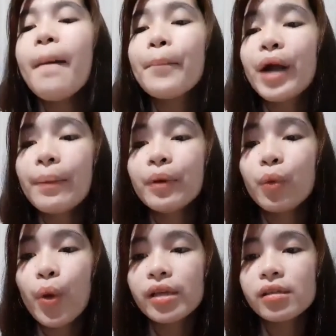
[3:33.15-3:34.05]
Proper
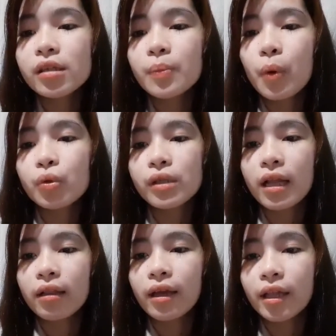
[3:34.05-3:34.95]
waste
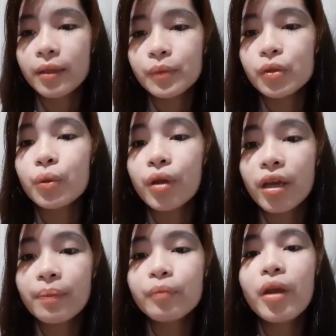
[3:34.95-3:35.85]
disposal helps to
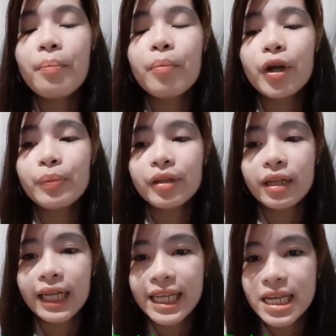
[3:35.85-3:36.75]
keep the environment
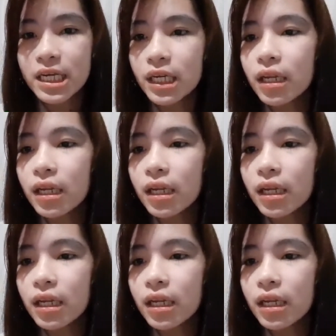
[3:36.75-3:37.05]
clean.